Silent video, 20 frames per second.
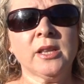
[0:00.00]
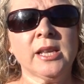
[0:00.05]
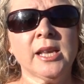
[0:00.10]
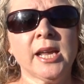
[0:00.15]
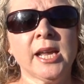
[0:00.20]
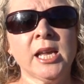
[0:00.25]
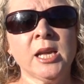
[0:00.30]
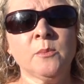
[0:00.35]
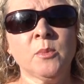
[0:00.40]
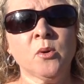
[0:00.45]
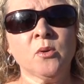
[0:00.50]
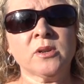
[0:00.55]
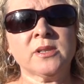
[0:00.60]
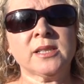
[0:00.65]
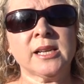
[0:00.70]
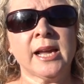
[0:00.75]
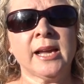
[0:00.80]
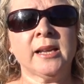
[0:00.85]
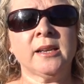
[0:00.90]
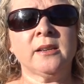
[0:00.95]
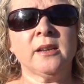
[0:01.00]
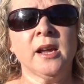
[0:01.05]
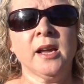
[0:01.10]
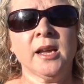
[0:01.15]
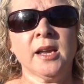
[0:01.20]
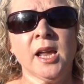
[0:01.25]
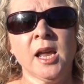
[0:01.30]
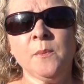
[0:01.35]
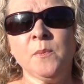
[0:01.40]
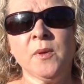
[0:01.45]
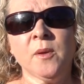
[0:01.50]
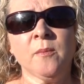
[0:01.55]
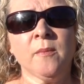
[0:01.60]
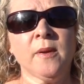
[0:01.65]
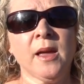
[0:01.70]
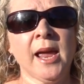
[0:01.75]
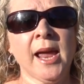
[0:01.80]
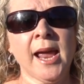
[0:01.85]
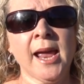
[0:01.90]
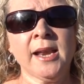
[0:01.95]
the ebooks and keep them
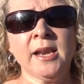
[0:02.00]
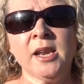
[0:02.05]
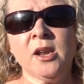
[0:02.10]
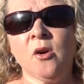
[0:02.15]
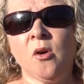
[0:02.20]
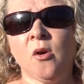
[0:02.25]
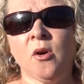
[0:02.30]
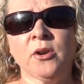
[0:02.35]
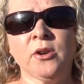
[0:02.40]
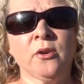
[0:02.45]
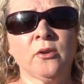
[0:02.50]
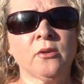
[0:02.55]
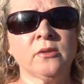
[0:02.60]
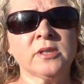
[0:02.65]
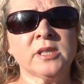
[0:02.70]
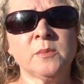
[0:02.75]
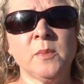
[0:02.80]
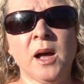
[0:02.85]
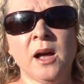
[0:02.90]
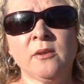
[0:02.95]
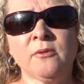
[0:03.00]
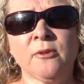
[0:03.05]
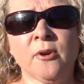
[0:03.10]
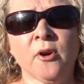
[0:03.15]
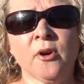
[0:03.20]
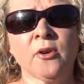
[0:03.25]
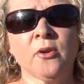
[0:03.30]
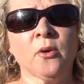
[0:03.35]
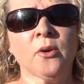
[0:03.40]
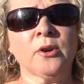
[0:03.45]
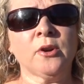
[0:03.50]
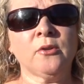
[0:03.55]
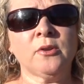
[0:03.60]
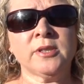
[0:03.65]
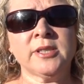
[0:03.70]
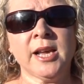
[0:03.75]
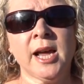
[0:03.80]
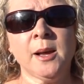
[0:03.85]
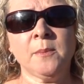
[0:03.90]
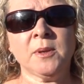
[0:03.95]
handy on your smartphone or your
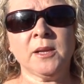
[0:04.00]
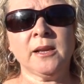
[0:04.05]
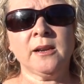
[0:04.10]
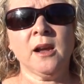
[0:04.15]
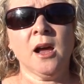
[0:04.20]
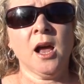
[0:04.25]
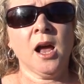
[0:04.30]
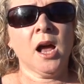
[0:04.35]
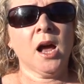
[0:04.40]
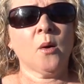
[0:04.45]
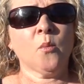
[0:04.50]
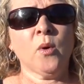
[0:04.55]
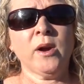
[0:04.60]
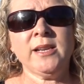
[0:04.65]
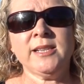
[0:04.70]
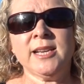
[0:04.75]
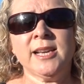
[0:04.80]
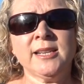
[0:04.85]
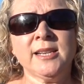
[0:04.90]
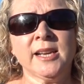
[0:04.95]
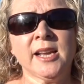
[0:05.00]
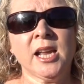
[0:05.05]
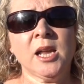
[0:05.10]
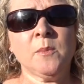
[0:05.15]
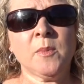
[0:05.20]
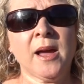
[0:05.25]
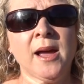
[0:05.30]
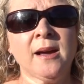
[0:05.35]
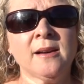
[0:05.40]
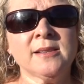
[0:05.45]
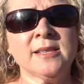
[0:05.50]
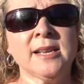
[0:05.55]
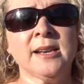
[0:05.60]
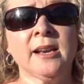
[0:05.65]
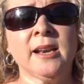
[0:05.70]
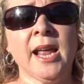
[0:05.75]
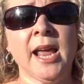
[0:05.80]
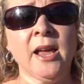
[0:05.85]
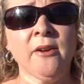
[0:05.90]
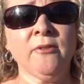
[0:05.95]
tablet. We tend to keep ours in
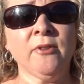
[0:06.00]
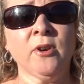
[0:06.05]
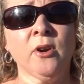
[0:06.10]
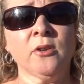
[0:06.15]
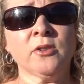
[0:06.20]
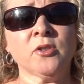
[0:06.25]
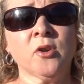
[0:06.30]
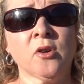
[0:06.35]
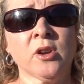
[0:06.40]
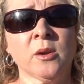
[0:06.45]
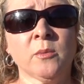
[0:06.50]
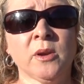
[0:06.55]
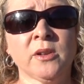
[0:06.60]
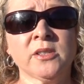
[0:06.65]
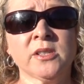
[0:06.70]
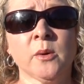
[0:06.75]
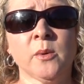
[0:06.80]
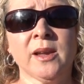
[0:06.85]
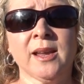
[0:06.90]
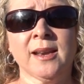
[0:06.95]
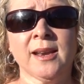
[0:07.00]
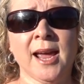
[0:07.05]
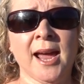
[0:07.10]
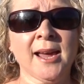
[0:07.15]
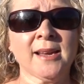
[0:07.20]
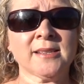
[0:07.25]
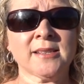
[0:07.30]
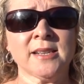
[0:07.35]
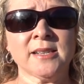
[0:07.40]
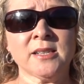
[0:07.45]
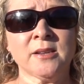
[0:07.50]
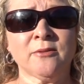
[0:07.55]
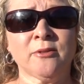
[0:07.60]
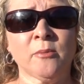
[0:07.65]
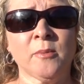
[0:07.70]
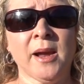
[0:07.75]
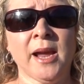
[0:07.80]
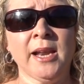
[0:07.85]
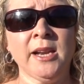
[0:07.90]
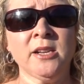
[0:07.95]
an Evernote document so we can access it
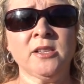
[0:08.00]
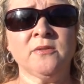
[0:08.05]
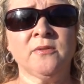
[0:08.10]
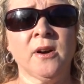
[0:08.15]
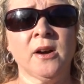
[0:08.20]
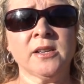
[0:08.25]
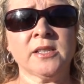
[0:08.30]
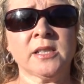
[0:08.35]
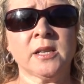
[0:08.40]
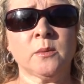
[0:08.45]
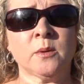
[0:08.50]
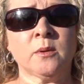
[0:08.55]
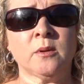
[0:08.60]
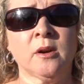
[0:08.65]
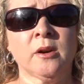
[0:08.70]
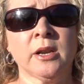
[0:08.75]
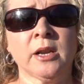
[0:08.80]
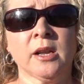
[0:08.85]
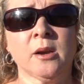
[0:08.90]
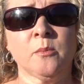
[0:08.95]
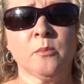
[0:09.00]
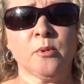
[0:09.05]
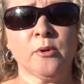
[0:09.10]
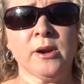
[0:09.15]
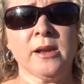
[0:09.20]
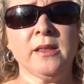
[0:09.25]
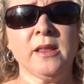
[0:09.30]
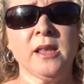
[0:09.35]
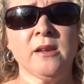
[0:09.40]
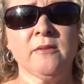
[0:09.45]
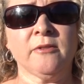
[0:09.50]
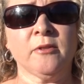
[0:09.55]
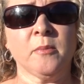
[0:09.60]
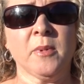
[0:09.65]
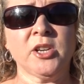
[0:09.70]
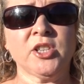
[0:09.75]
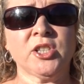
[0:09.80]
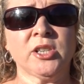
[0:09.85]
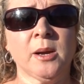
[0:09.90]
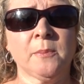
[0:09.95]
from any device that we're on and can bring the
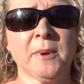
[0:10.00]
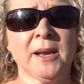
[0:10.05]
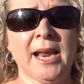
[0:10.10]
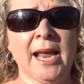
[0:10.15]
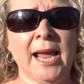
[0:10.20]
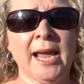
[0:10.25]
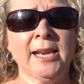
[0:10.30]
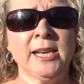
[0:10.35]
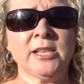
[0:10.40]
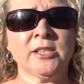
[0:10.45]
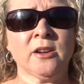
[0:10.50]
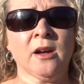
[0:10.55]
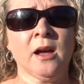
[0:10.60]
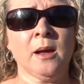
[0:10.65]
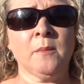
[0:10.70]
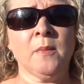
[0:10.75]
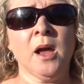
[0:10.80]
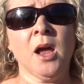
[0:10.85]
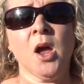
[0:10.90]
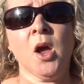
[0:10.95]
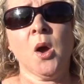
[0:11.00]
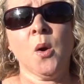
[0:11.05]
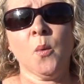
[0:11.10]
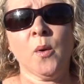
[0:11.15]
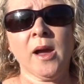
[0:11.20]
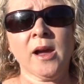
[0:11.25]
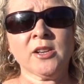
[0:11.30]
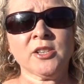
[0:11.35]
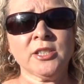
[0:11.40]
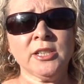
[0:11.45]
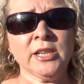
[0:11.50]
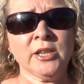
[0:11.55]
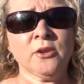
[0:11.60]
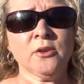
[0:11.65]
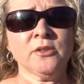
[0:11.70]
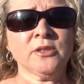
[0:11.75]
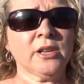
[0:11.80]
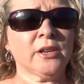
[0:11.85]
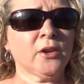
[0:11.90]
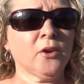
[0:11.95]
information up at any time. We actually
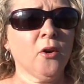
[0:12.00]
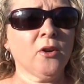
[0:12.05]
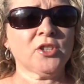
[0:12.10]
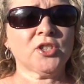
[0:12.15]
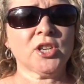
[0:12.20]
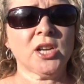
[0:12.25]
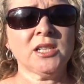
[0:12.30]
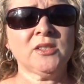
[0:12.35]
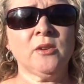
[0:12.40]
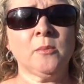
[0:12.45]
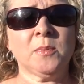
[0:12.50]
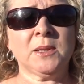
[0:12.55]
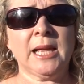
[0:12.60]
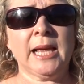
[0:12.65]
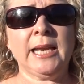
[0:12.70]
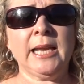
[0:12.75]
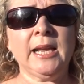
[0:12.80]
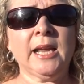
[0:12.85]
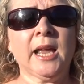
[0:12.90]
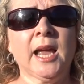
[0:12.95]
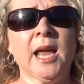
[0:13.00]
use it not just for planning